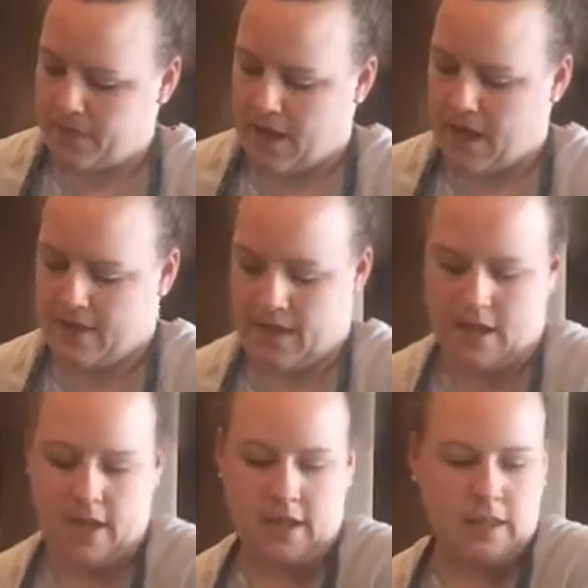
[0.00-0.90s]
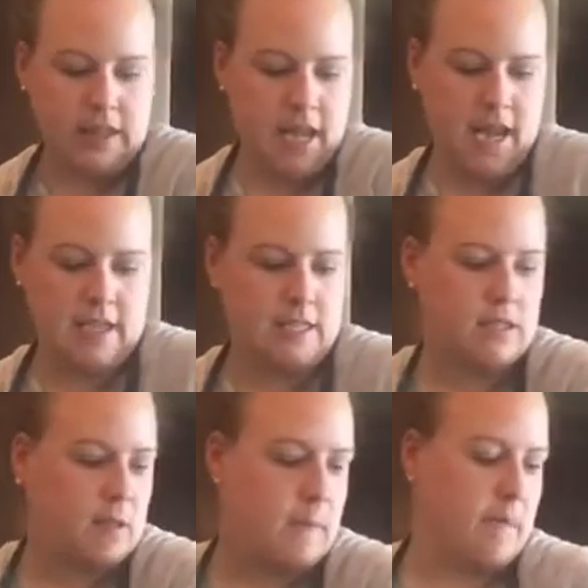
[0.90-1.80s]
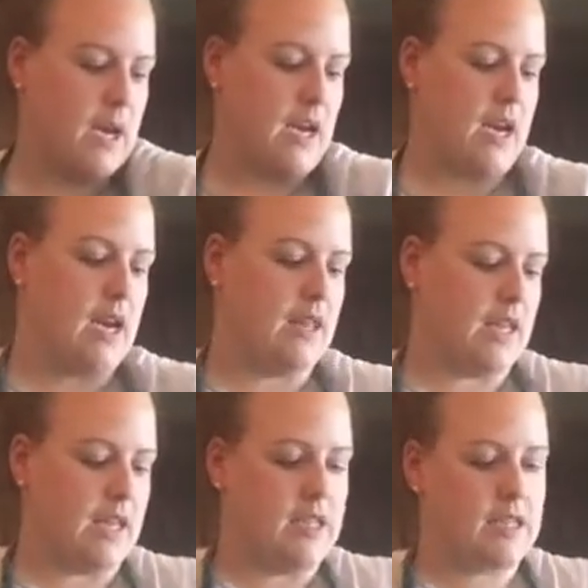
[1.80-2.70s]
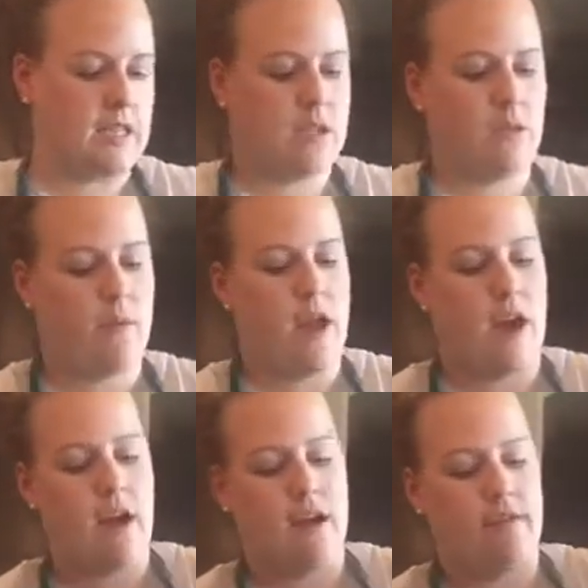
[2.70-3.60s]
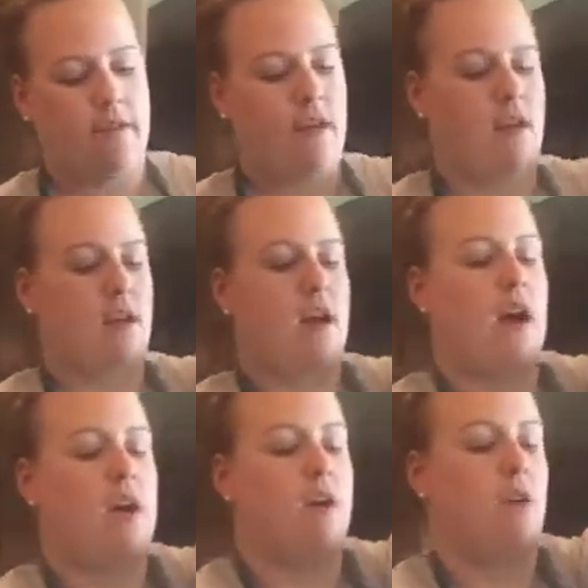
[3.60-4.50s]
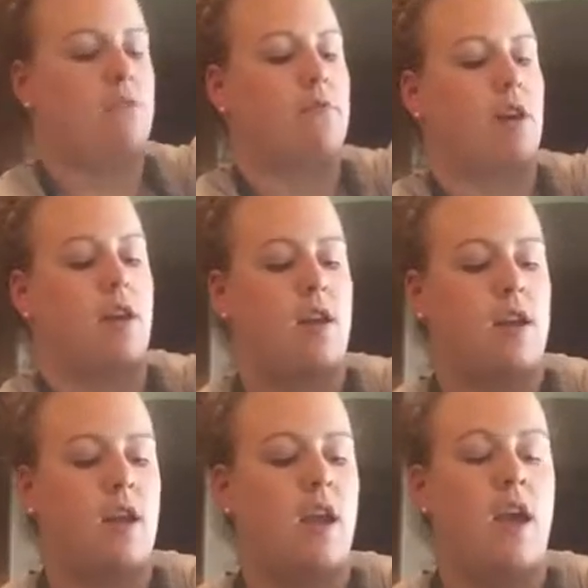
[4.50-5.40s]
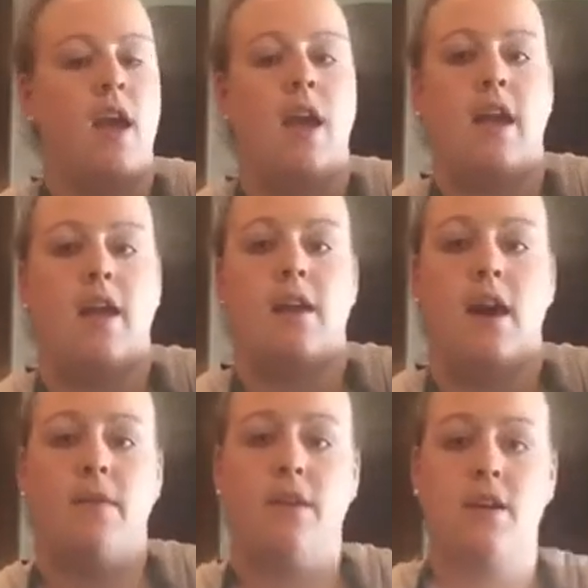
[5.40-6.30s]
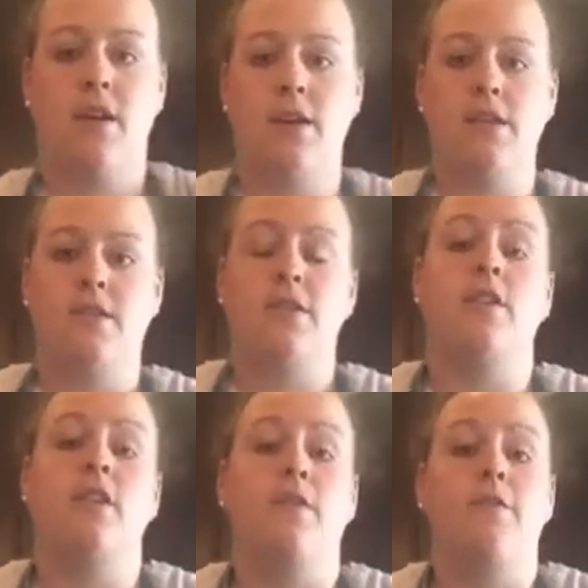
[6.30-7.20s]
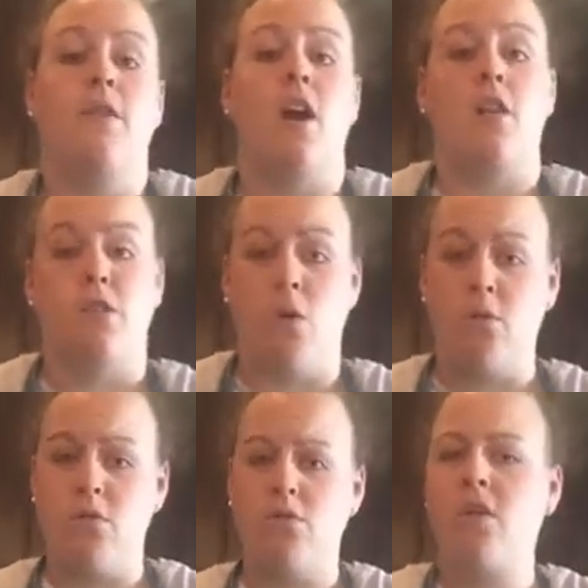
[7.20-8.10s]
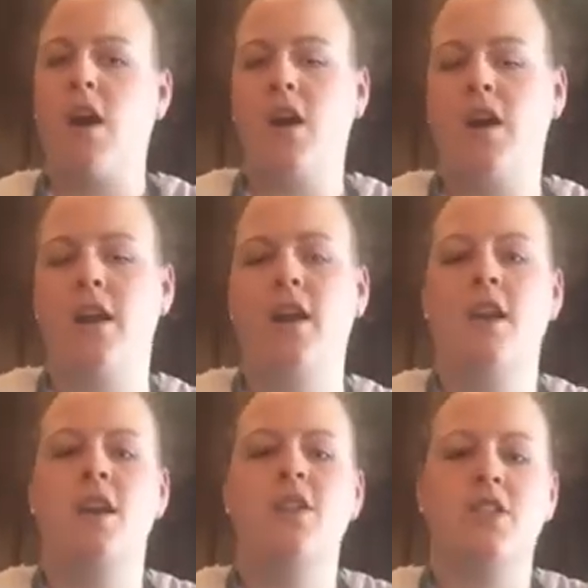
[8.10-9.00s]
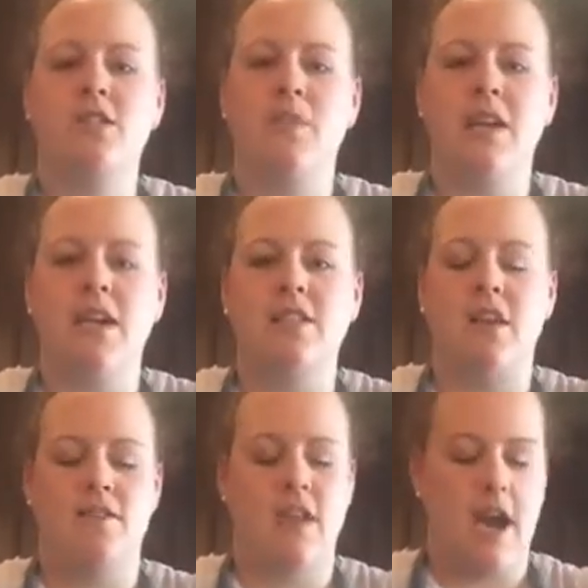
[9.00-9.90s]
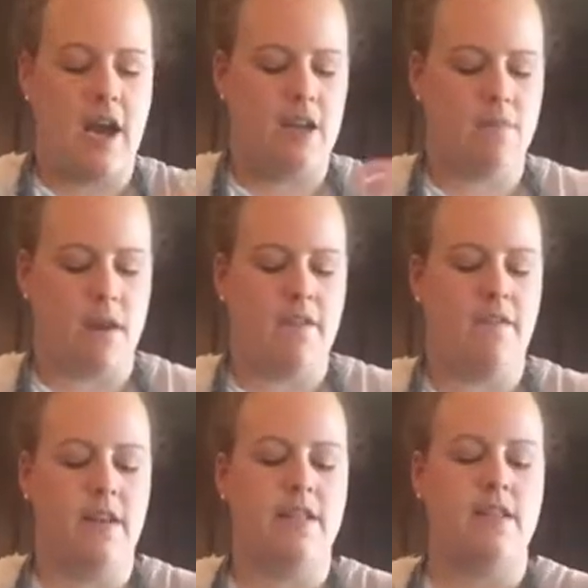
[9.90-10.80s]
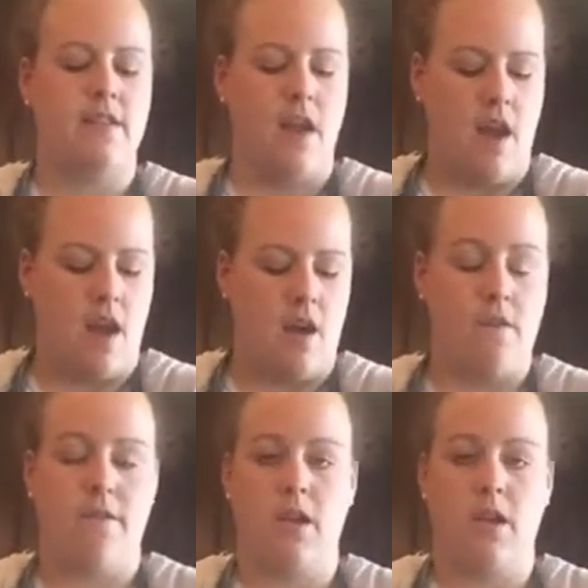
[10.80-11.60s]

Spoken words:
And then last but not least, we have our raw honey. And I would encourage you to look for a local raw honey just because of the added benefits of